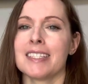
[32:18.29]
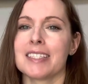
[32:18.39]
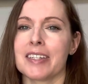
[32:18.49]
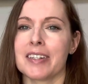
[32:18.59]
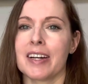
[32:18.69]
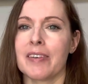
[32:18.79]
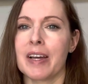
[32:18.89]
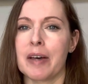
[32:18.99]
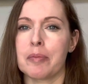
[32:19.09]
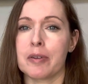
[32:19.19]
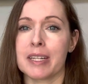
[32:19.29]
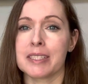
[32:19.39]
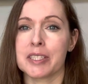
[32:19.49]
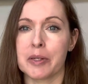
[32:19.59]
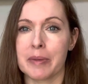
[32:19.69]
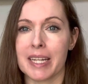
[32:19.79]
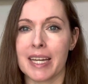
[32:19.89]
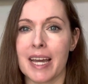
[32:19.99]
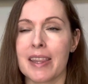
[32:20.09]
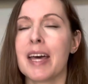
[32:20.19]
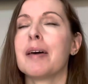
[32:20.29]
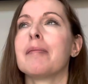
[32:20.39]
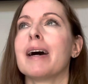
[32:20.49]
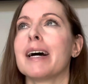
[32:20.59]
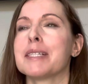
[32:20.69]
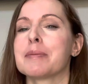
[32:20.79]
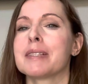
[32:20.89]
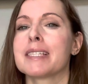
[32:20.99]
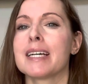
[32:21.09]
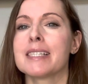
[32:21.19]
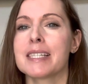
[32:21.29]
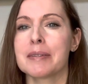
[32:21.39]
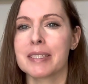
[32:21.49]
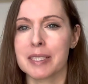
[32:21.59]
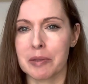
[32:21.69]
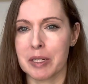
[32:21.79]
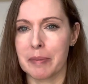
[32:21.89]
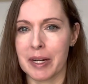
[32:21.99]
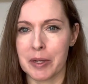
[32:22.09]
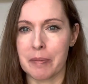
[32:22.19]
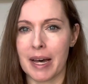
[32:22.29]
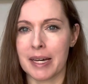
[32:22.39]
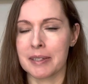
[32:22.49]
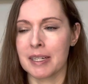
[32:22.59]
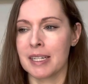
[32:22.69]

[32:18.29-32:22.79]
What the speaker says: So we have broken so many, and my husband says he does something to make her mad.